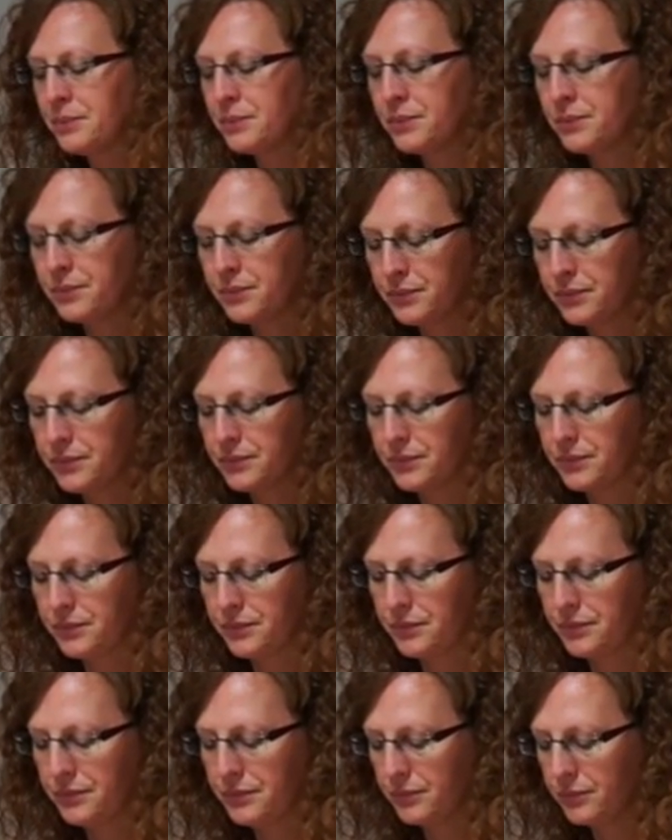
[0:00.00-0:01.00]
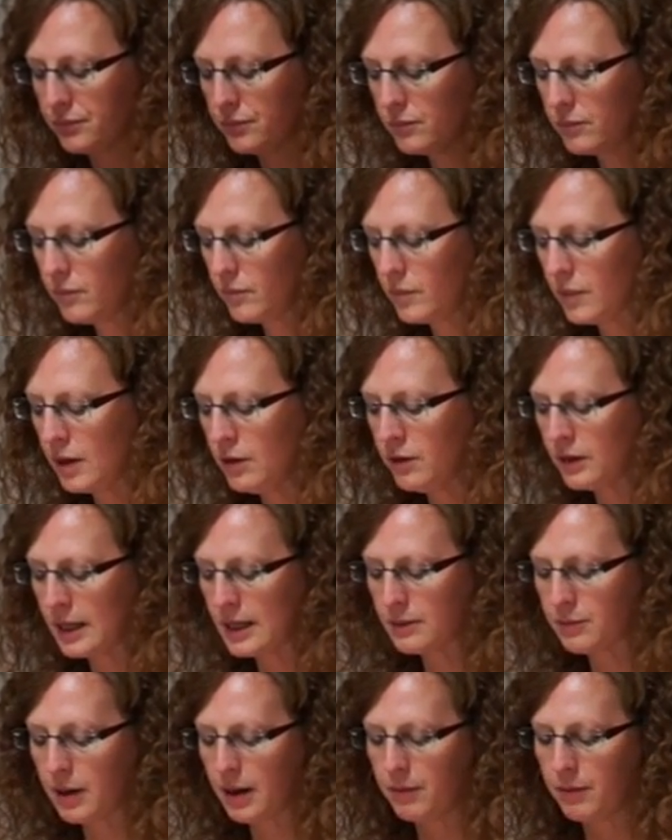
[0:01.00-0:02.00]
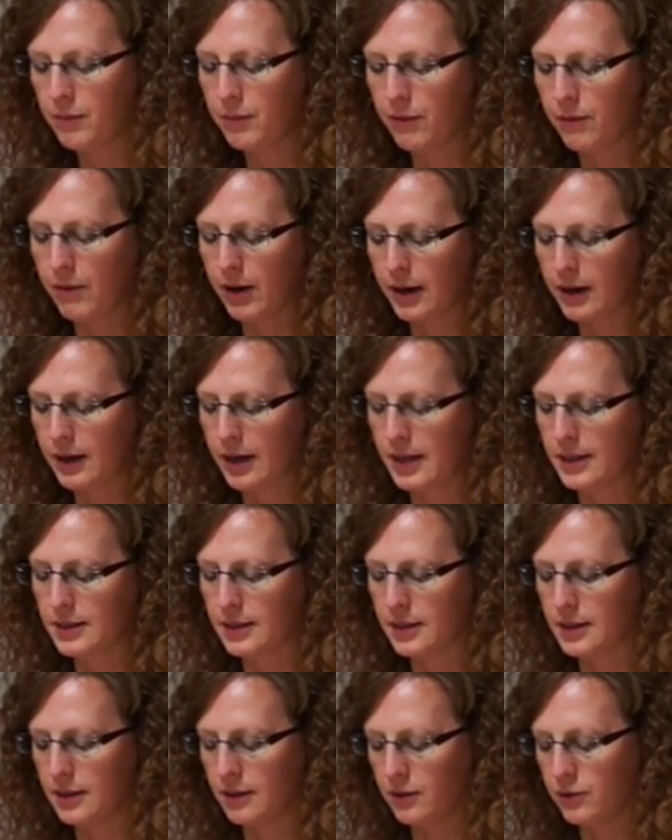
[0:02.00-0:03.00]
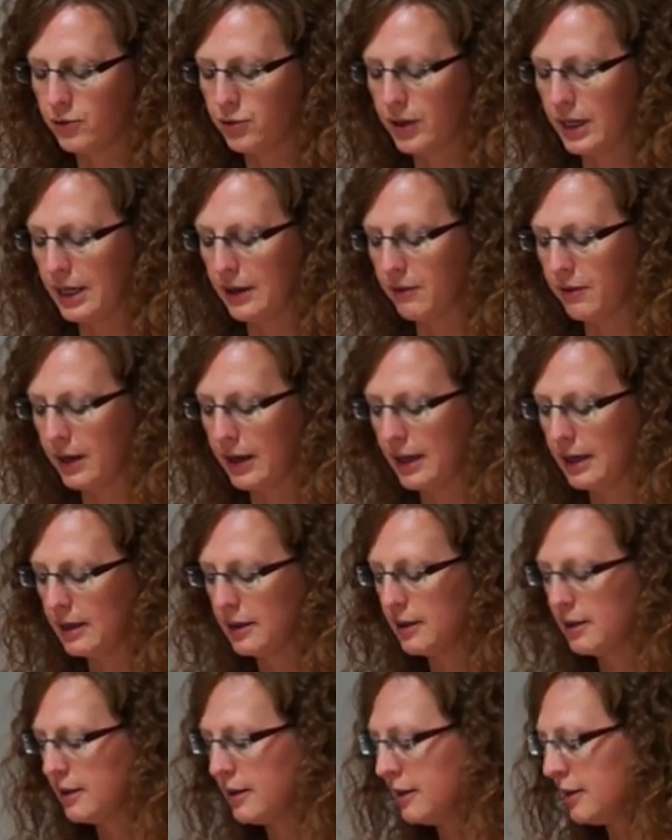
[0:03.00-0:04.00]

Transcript: And you guys probably recognize this little tray, right?